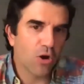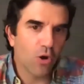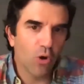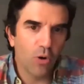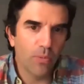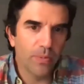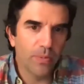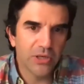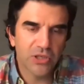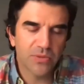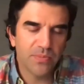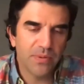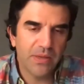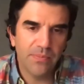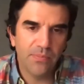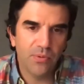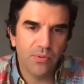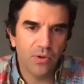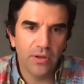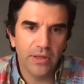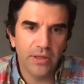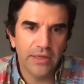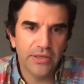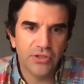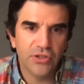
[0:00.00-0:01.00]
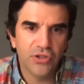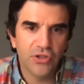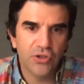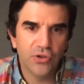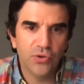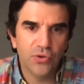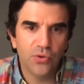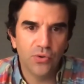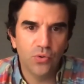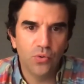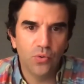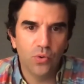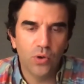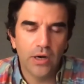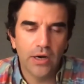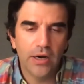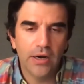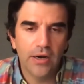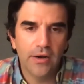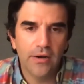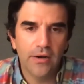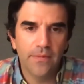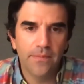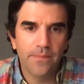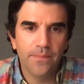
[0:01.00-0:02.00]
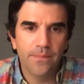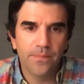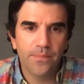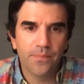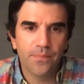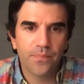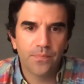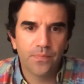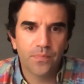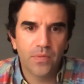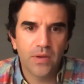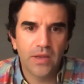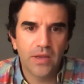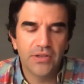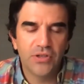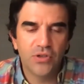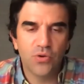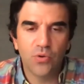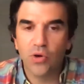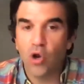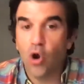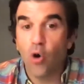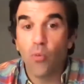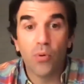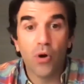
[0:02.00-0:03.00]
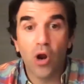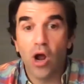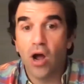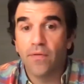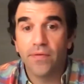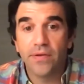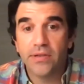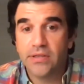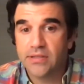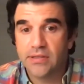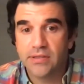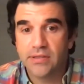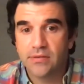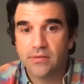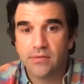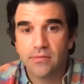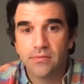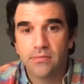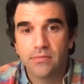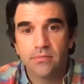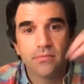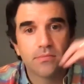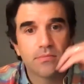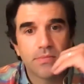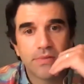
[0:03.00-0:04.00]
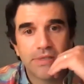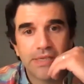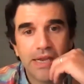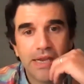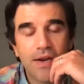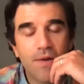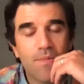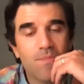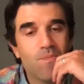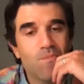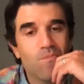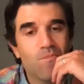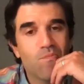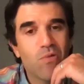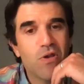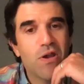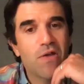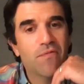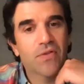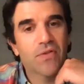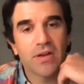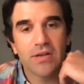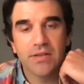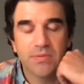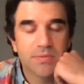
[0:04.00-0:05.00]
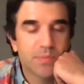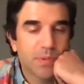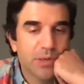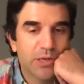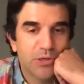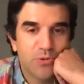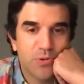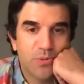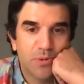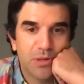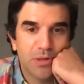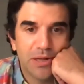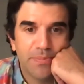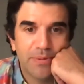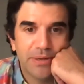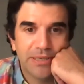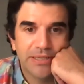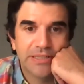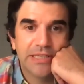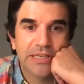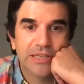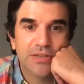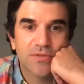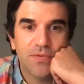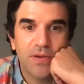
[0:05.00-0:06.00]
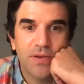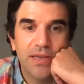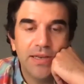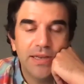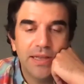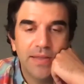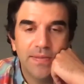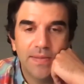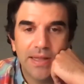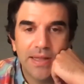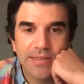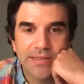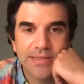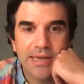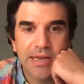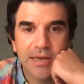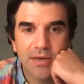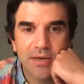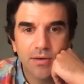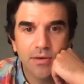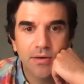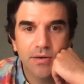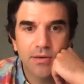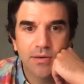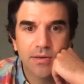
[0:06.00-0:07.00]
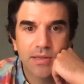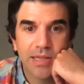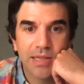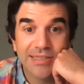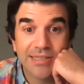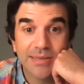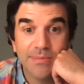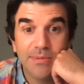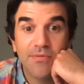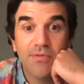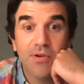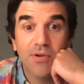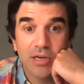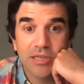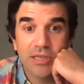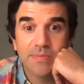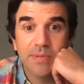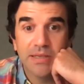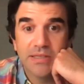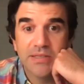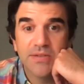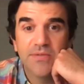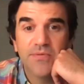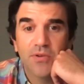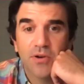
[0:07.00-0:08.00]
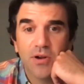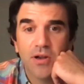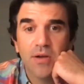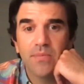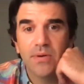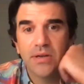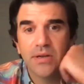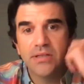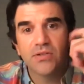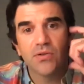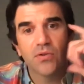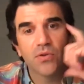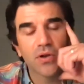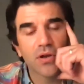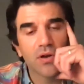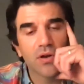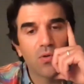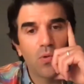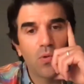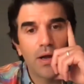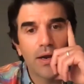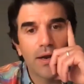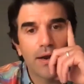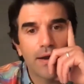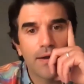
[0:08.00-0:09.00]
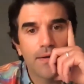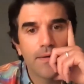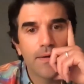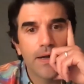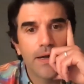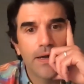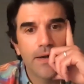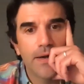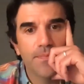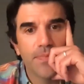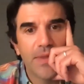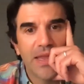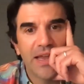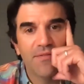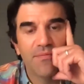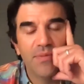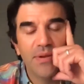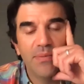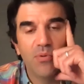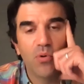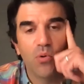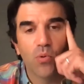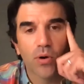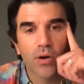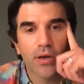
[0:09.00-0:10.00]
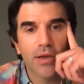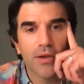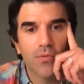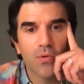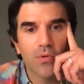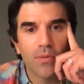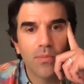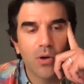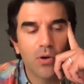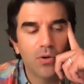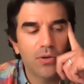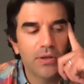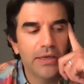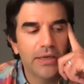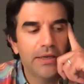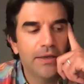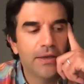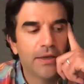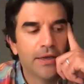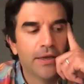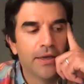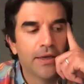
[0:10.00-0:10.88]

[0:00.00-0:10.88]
a whole bunch of people into um, into an open office setup. You have to space people out by six feet, and that's not that's going to be very expensive for companies. So they're going to want to um, have people working remotely.